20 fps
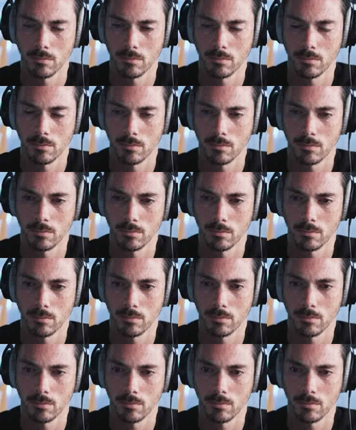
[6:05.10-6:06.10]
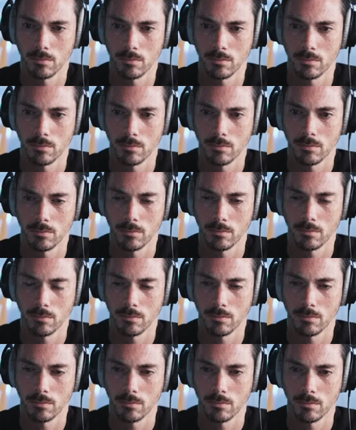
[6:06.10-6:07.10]

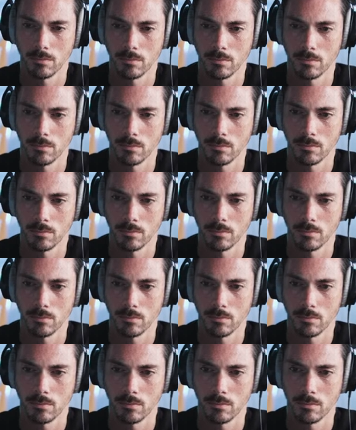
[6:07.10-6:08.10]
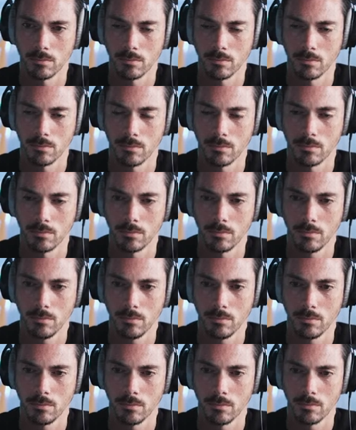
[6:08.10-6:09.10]

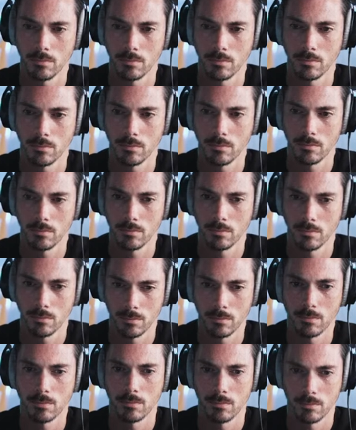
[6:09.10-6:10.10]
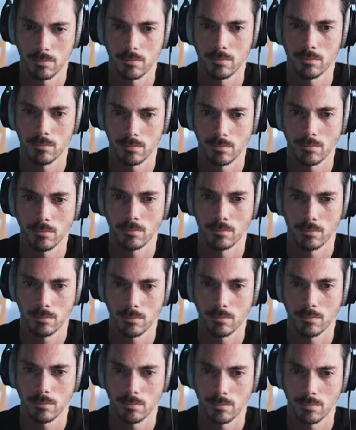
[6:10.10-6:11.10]

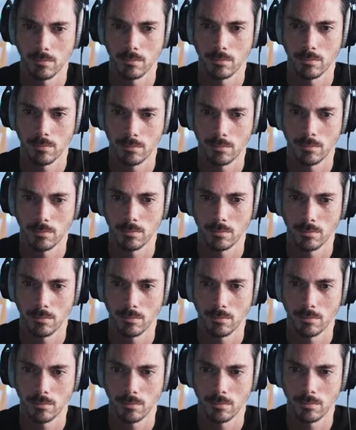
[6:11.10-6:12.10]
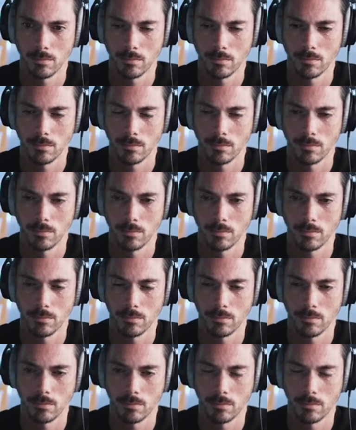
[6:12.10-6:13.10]
The person shown says nothing.